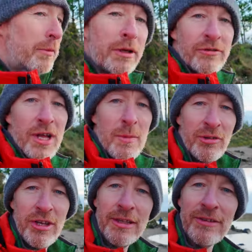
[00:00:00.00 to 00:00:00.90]
because
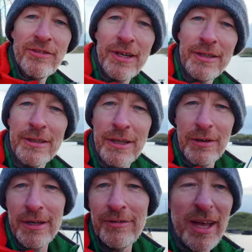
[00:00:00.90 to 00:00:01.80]
ThomasHeaton said that there
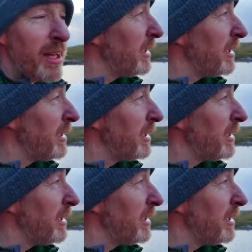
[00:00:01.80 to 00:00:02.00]
is a